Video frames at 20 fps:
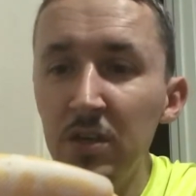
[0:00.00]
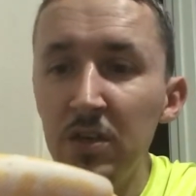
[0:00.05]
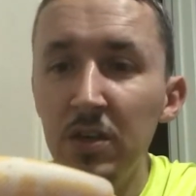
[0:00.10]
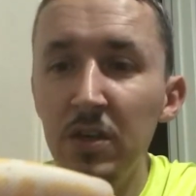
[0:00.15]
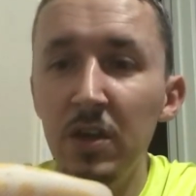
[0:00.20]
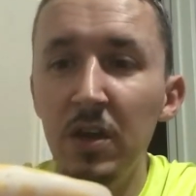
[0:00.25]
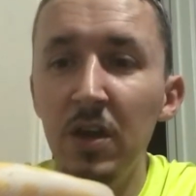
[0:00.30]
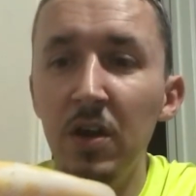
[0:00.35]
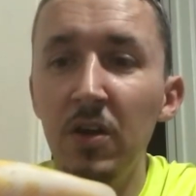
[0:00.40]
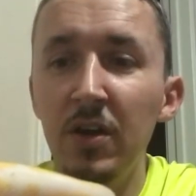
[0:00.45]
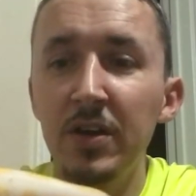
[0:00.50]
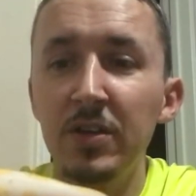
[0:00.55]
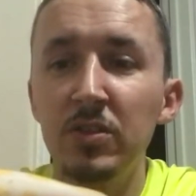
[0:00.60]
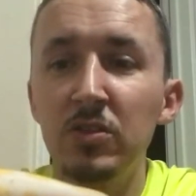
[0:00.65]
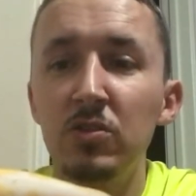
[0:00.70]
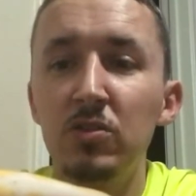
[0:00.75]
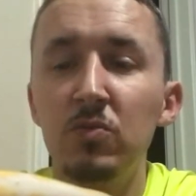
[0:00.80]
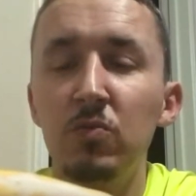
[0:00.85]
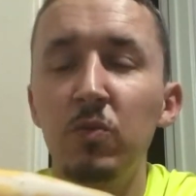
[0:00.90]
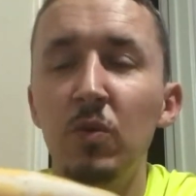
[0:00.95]
you know,
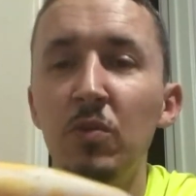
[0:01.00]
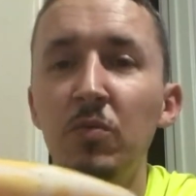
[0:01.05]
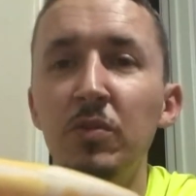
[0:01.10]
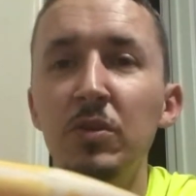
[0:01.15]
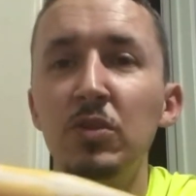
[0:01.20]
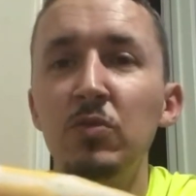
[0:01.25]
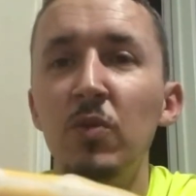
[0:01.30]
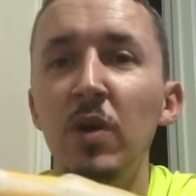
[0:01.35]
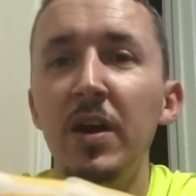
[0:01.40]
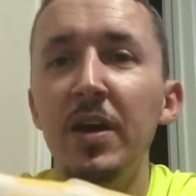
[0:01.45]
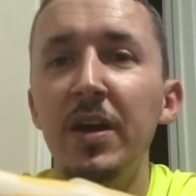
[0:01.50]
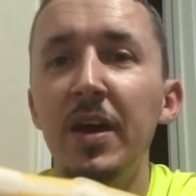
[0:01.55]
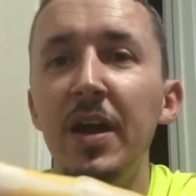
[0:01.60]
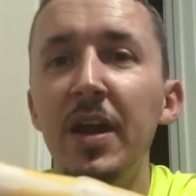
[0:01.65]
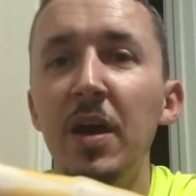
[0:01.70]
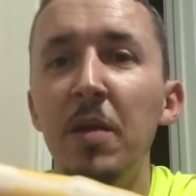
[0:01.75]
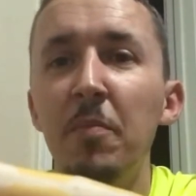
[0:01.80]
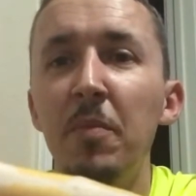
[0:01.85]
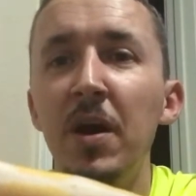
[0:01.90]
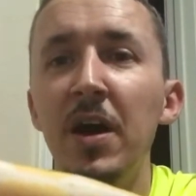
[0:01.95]
that's one reason why I got
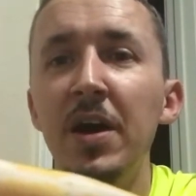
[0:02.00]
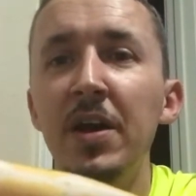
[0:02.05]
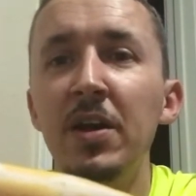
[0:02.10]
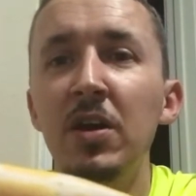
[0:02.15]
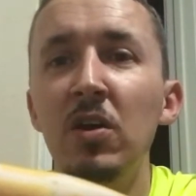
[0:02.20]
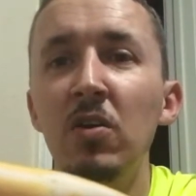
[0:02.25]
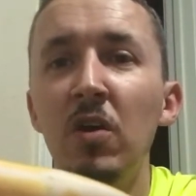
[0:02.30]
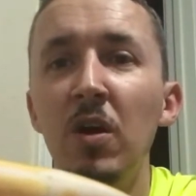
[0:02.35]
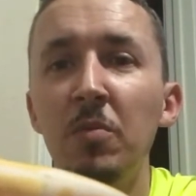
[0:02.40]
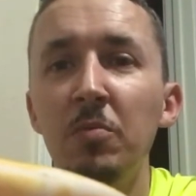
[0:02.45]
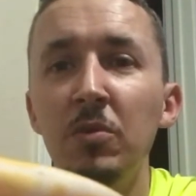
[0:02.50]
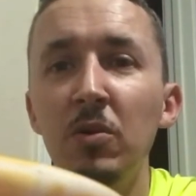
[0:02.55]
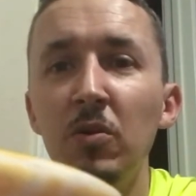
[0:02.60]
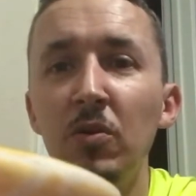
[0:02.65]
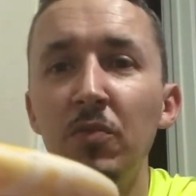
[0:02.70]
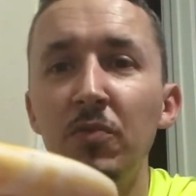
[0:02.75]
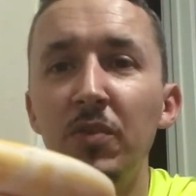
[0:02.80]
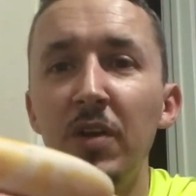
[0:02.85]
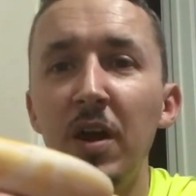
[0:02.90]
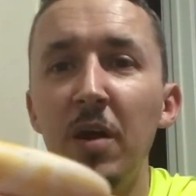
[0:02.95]
albino. I'm
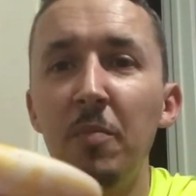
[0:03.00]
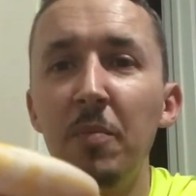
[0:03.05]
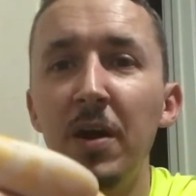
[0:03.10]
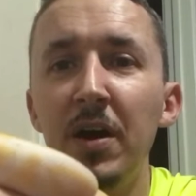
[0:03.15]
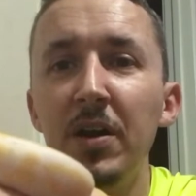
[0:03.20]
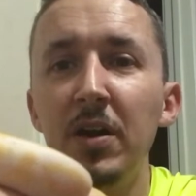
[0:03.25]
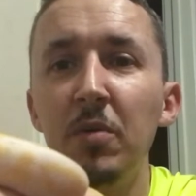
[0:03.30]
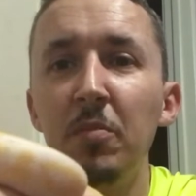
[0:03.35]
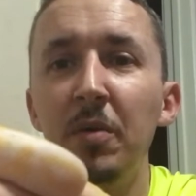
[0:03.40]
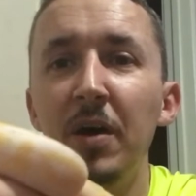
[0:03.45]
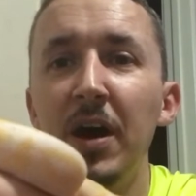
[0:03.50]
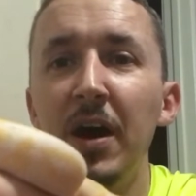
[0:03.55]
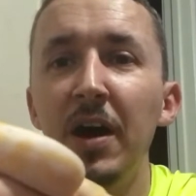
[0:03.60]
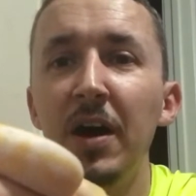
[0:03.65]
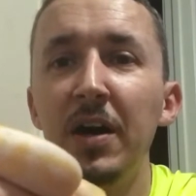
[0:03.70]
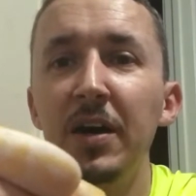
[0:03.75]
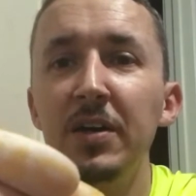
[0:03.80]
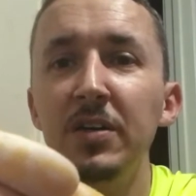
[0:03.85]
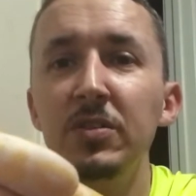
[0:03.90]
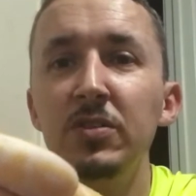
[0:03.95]
going for albino
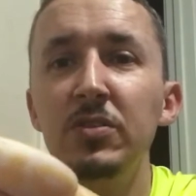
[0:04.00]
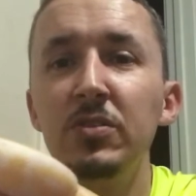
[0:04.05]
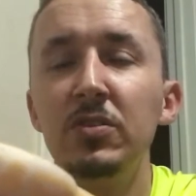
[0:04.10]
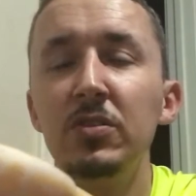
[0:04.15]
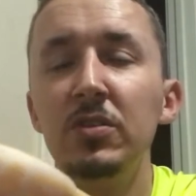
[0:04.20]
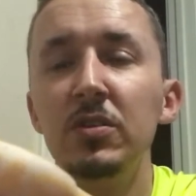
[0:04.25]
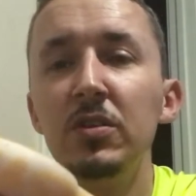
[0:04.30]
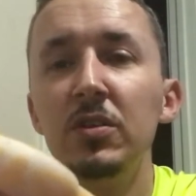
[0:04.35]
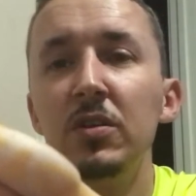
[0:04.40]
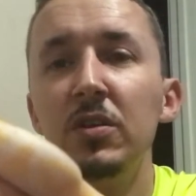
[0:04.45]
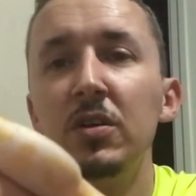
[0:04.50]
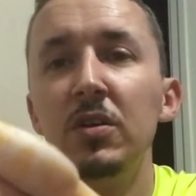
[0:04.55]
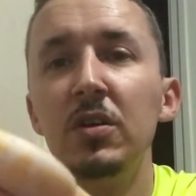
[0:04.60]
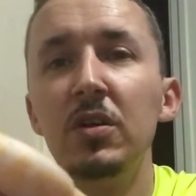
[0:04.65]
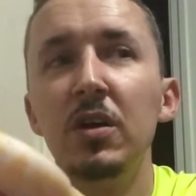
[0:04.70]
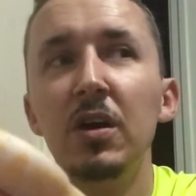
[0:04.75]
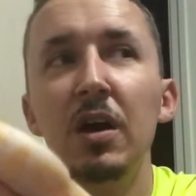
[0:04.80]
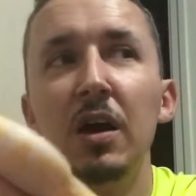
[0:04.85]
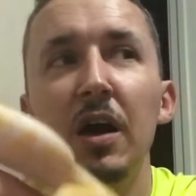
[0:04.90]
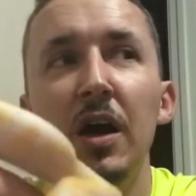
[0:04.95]
pieds.
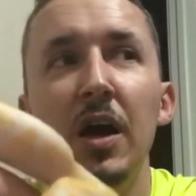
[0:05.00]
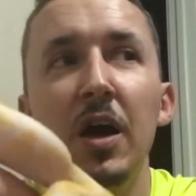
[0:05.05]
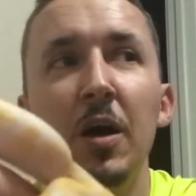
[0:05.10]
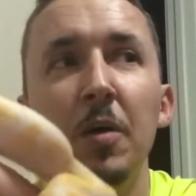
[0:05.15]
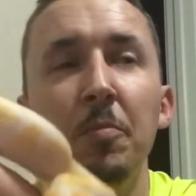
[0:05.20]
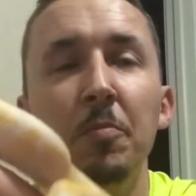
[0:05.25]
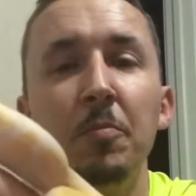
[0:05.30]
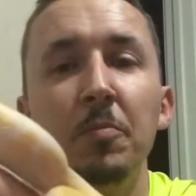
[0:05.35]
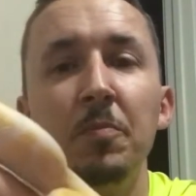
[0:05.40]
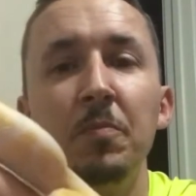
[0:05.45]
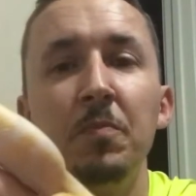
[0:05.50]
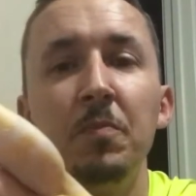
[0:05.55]
I